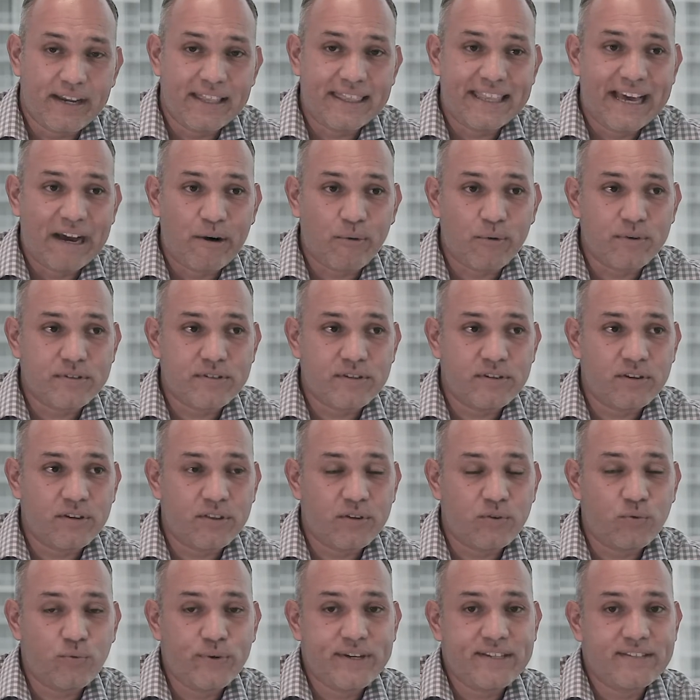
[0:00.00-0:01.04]
right? That was
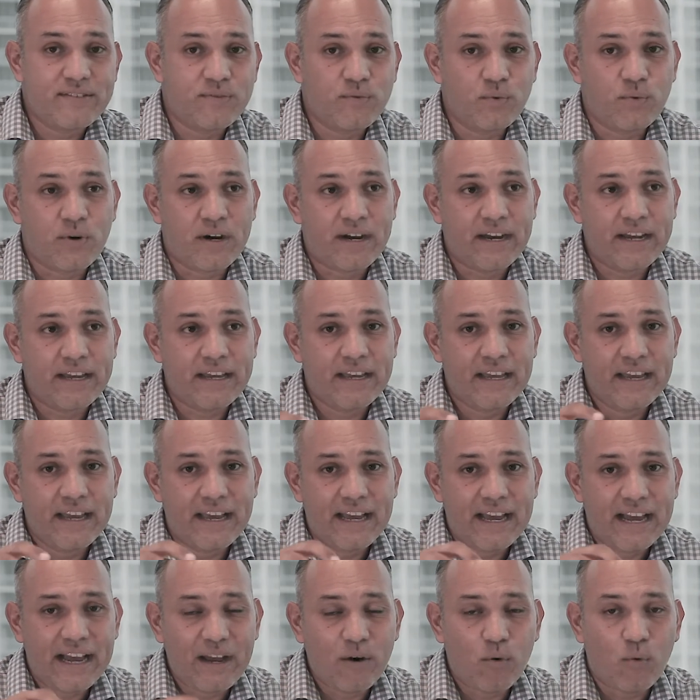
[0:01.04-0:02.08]
another reason why
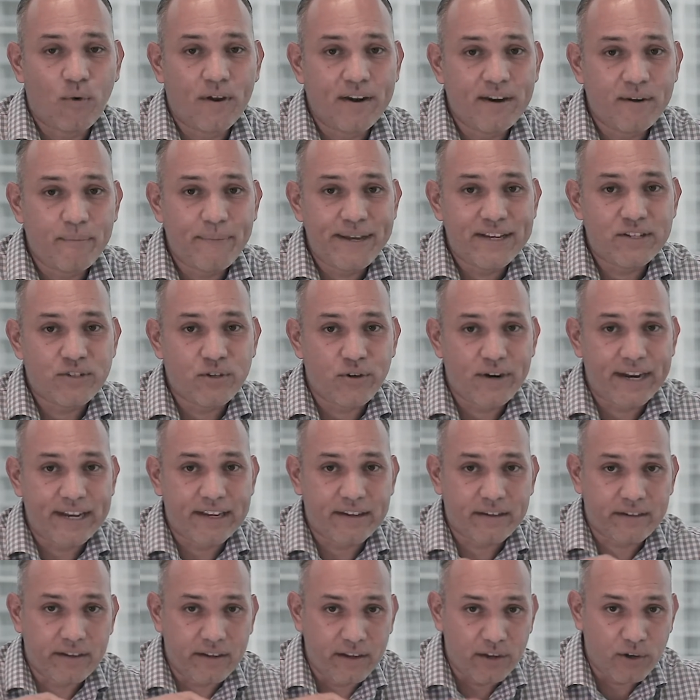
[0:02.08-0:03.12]
I wanted to make sure I
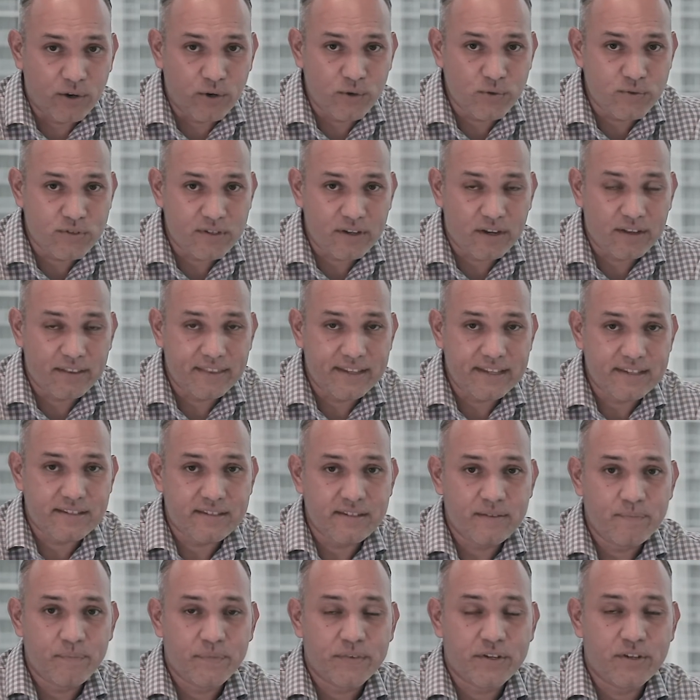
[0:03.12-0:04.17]
closed on
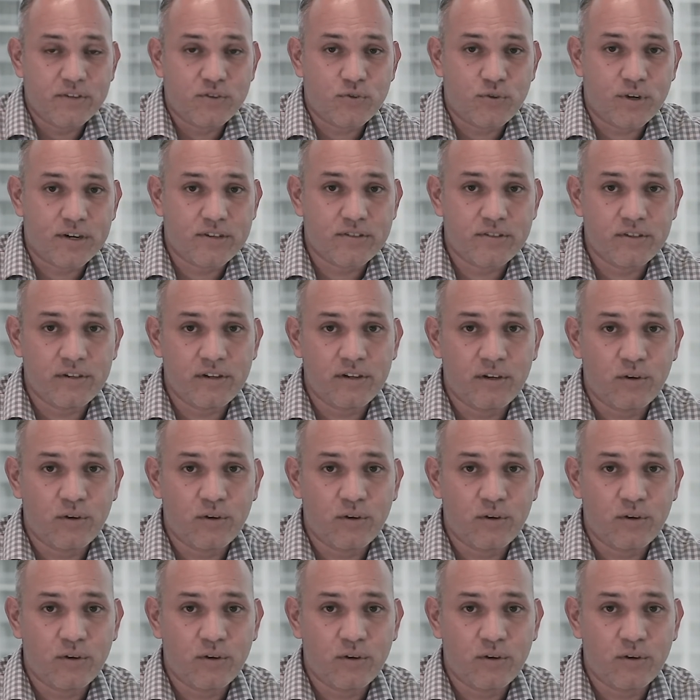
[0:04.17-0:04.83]
this construction